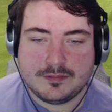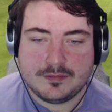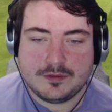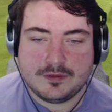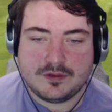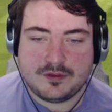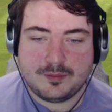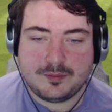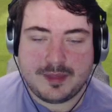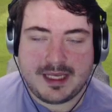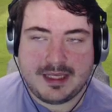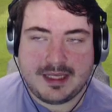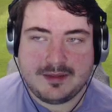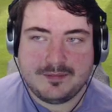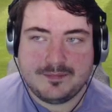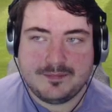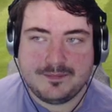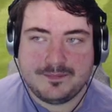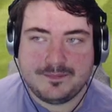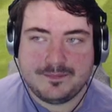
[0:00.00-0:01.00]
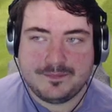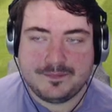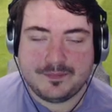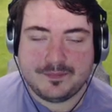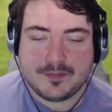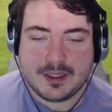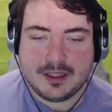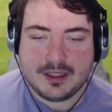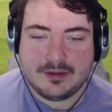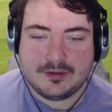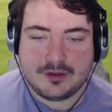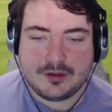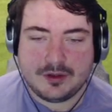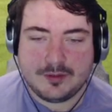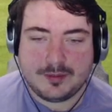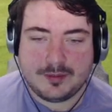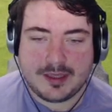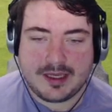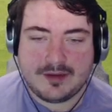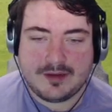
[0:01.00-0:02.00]
spin is going
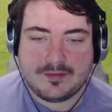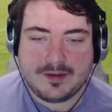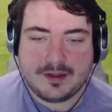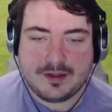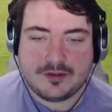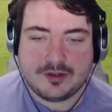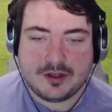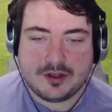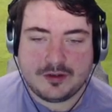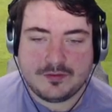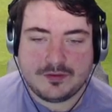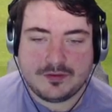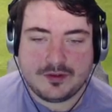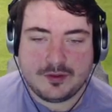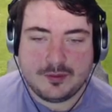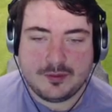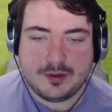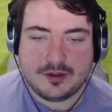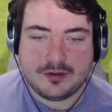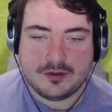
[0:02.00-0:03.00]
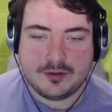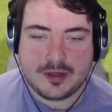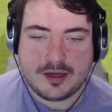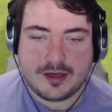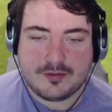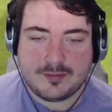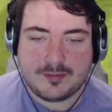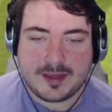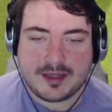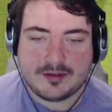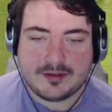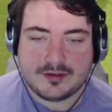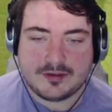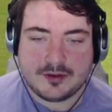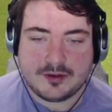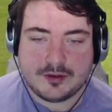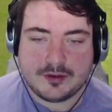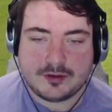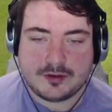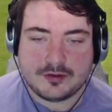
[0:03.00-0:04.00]
to play a feature. Obviously, we don't have Ben
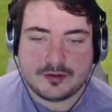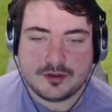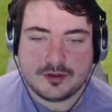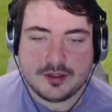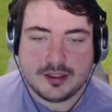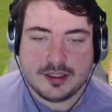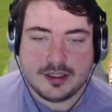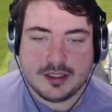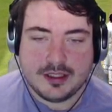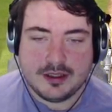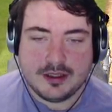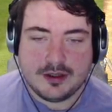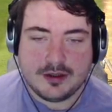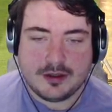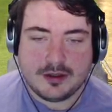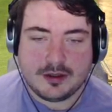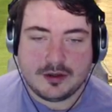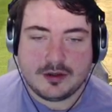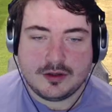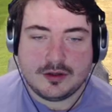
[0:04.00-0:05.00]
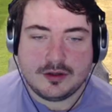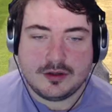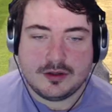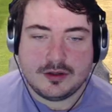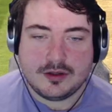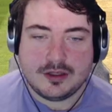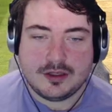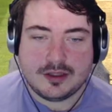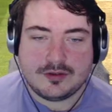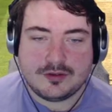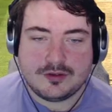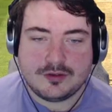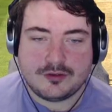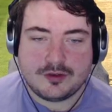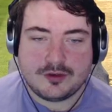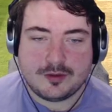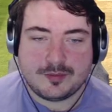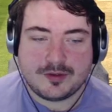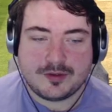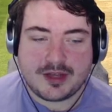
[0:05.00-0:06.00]
Stokes. Whoops. Well, that's, oh, a
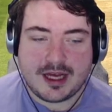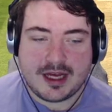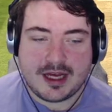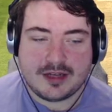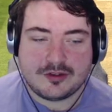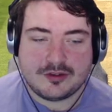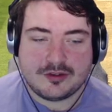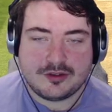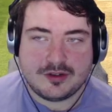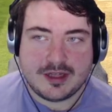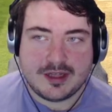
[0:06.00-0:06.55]
dropped catch.